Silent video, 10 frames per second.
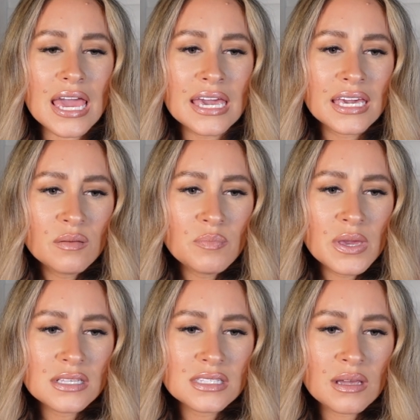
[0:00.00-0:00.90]
it can
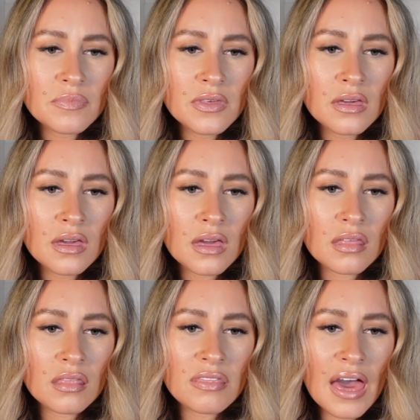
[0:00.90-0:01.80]
be something
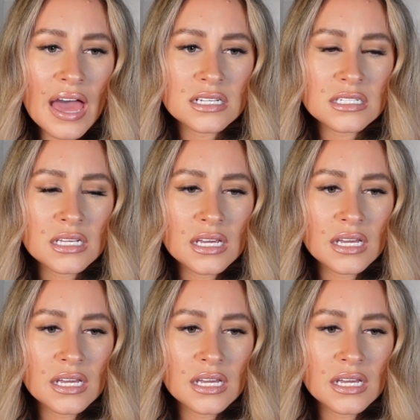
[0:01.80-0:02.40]
that